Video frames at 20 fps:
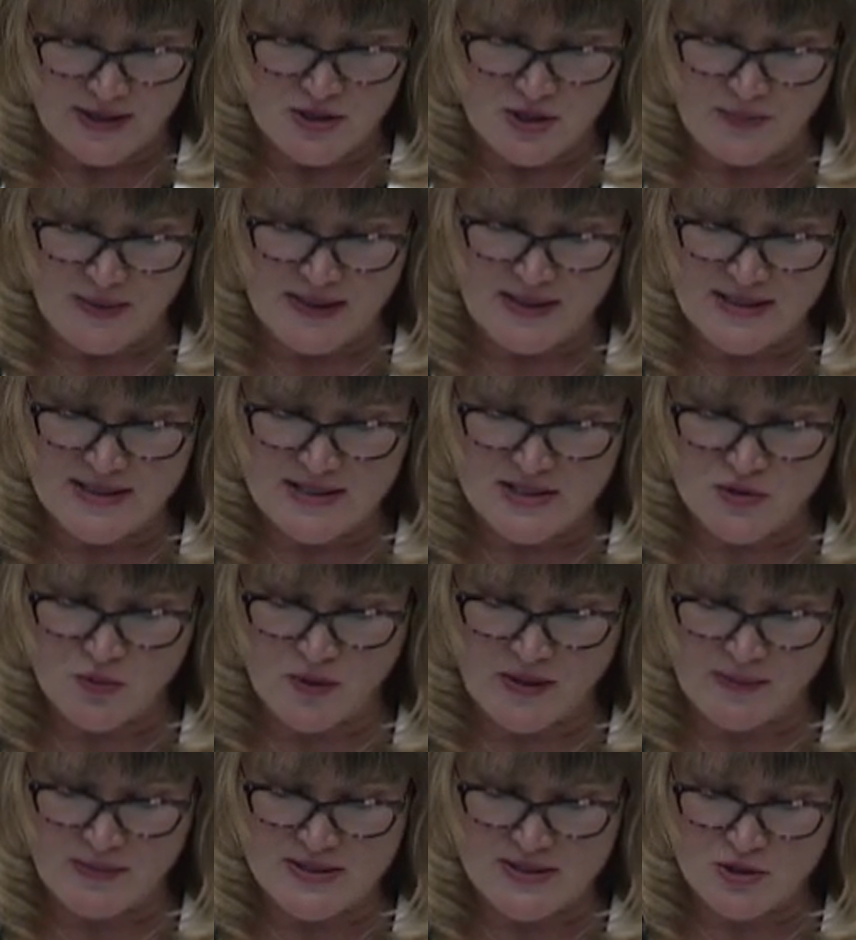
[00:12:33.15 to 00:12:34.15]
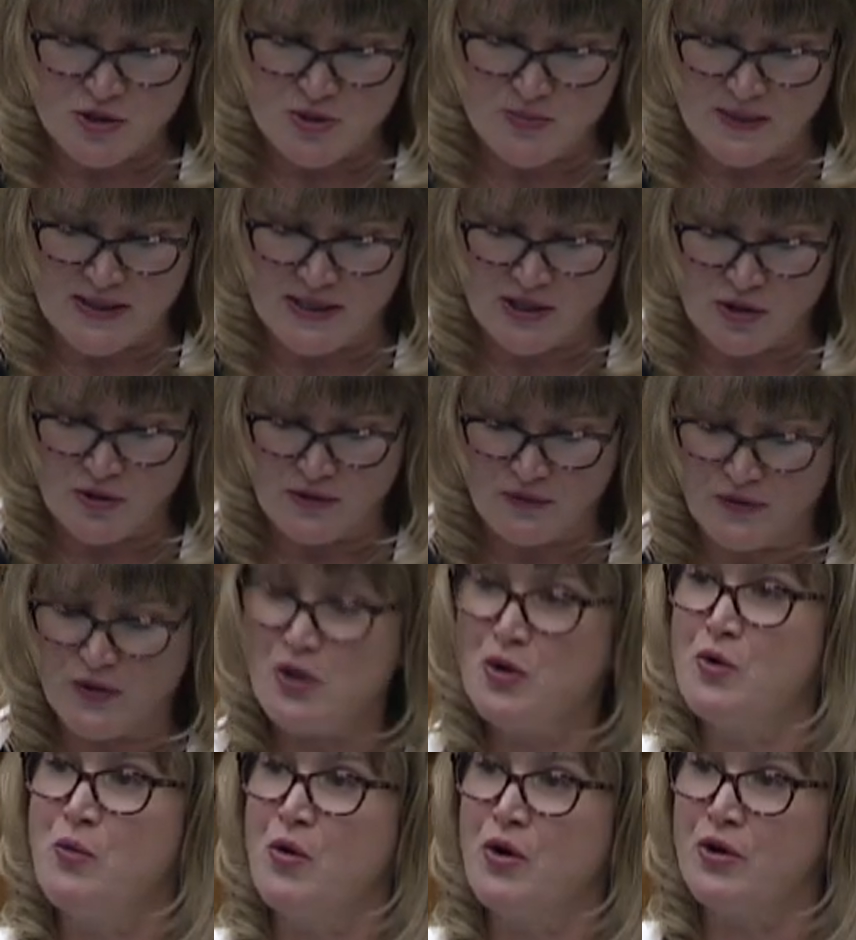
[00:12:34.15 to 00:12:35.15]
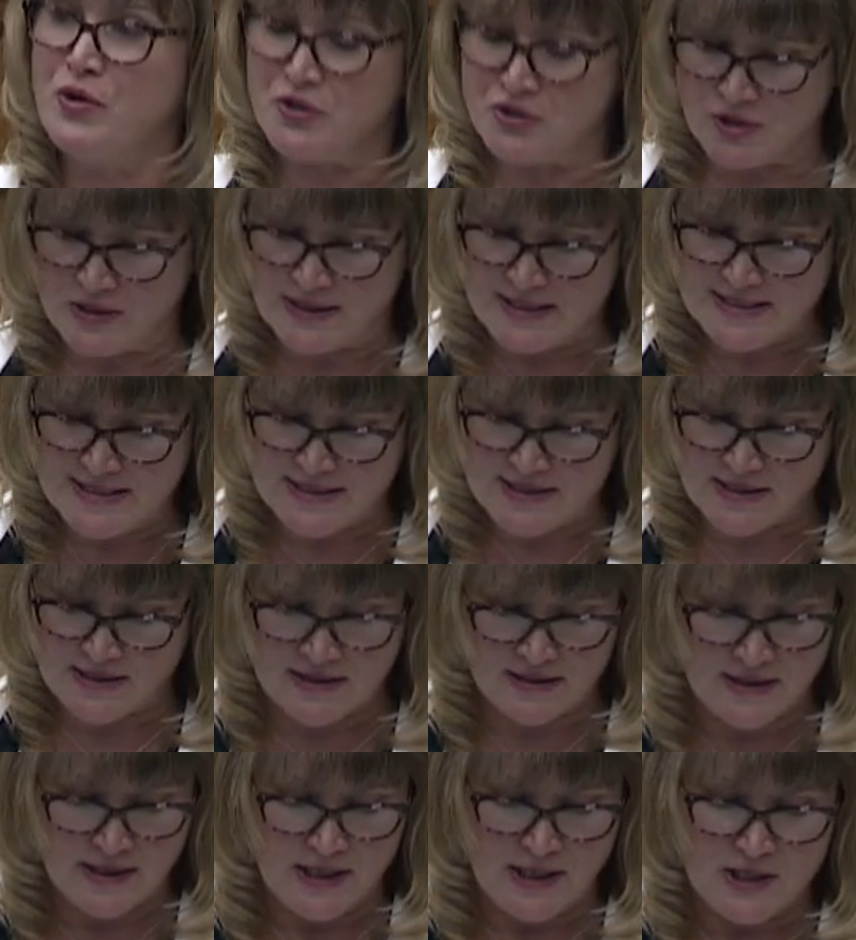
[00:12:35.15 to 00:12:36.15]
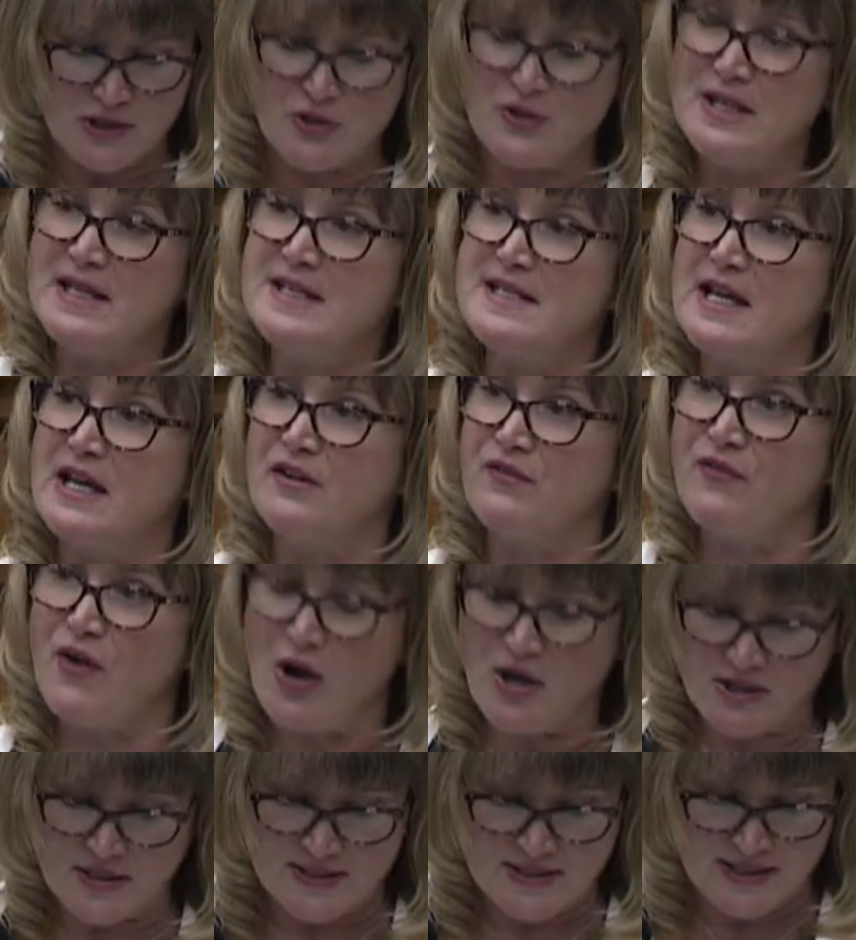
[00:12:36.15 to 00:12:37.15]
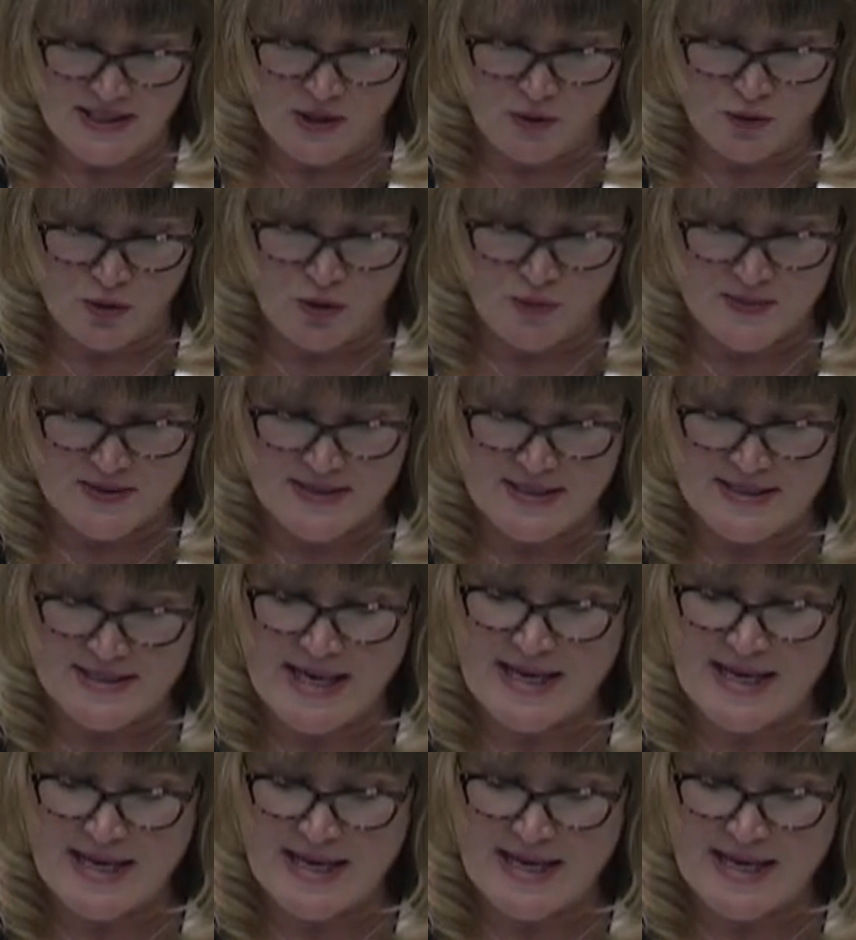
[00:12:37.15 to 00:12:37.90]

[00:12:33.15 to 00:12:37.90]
to be this way, Mr. Speaker. If you were to listen to these advocacy groups, these